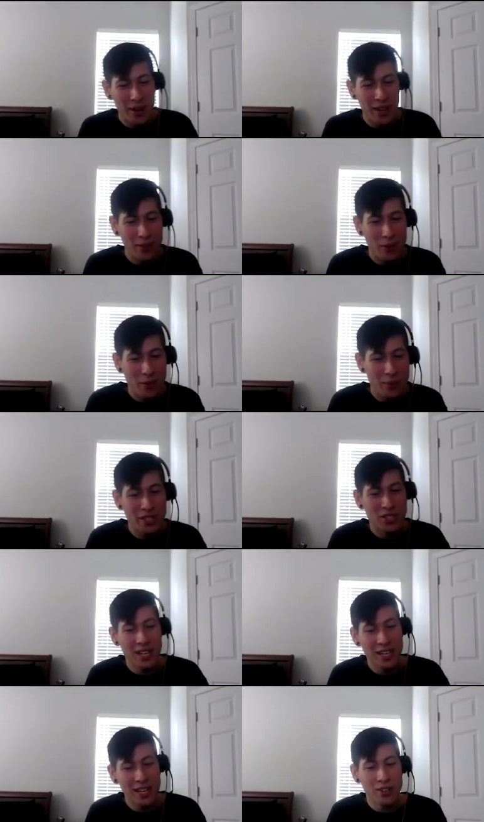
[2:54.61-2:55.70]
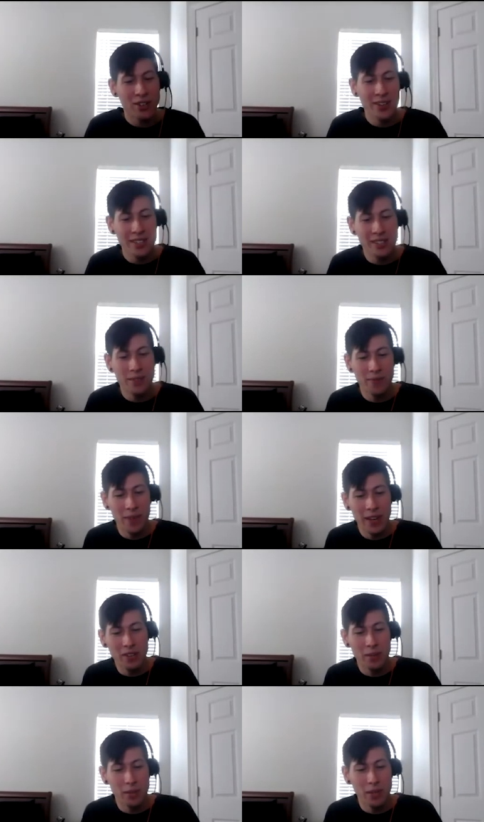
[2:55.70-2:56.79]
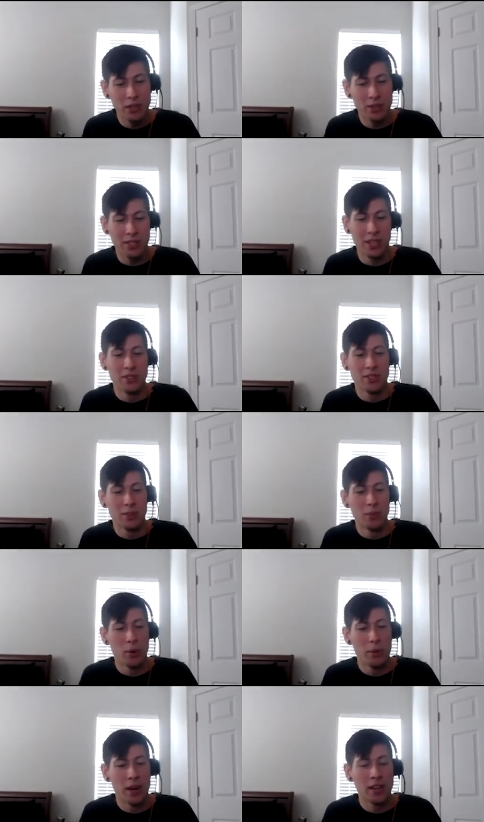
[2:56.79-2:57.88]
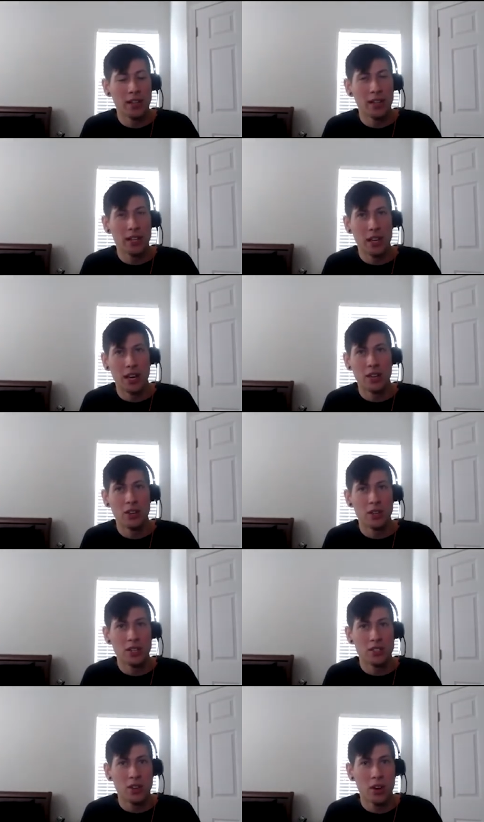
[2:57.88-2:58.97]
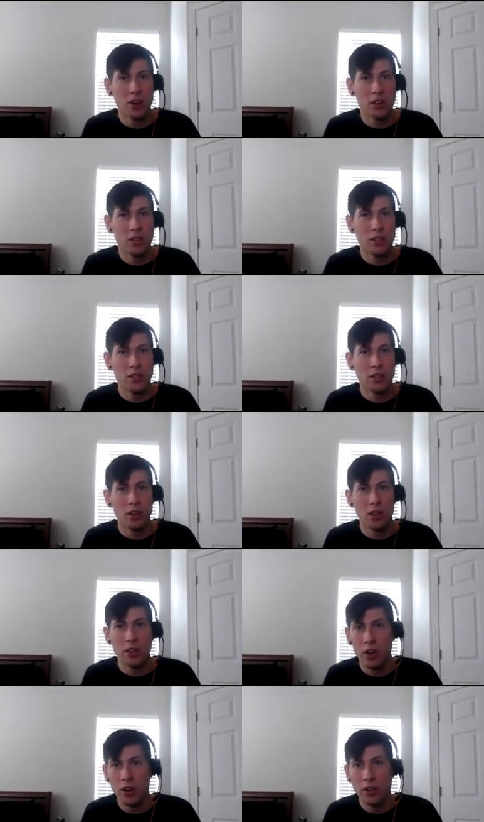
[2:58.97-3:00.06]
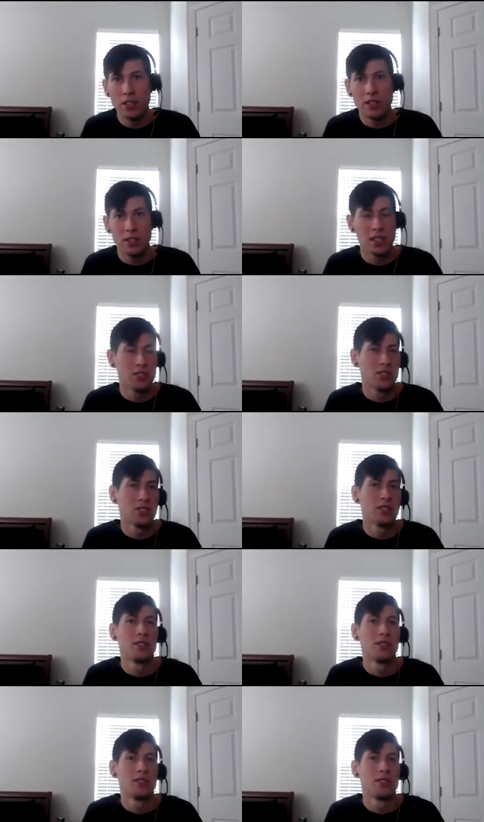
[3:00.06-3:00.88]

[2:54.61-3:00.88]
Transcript: We've been checking out your collective Fight Club. Can you tell us a little more about it? Like, how did it all get started? The artists, etc.